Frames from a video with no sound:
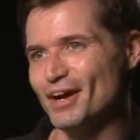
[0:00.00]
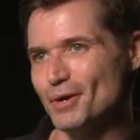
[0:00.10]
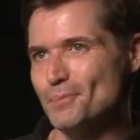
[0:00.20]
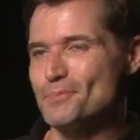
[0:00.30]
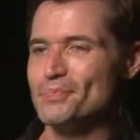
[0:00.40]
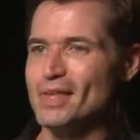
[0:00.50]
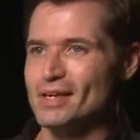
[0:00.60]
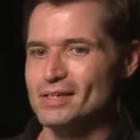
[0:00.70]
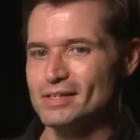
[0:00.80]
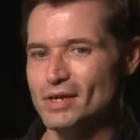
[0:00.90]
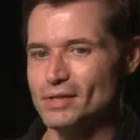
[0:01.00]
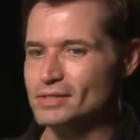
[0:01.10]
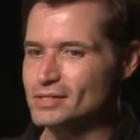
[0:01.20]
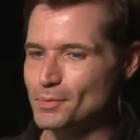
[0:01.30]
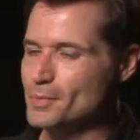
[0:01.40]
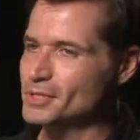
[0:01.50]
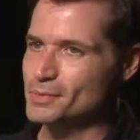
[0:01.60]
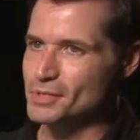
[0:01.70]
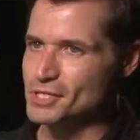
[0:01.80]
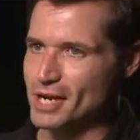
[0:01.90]
Um, uh, tell me
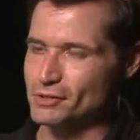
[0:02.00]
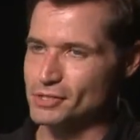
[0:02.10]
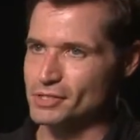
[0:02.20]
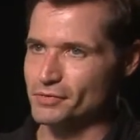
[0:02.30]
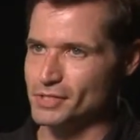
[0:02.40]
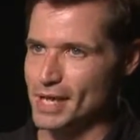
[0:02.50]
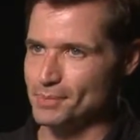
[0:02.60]
about some of the challenges of